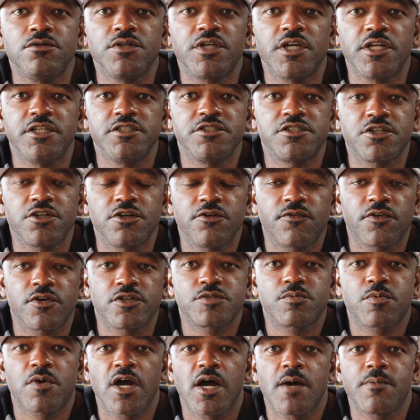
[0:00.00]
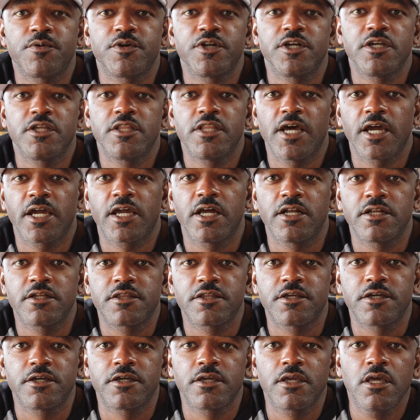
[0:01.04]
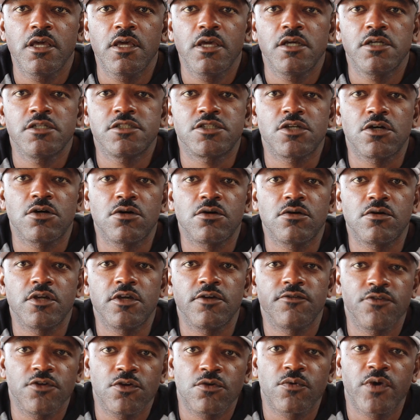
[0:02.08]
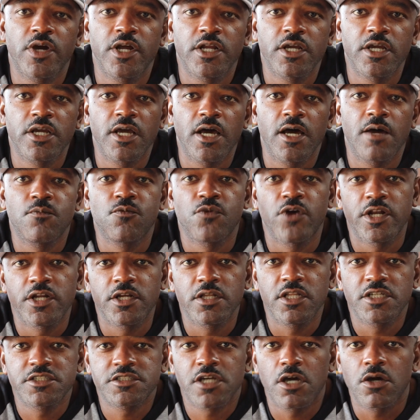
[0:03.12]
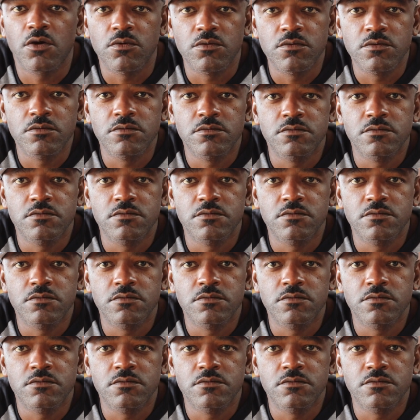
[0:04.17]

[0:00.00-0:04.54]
get into your first property, that kind of thing. So if you're ready, I'm ready. Let's go.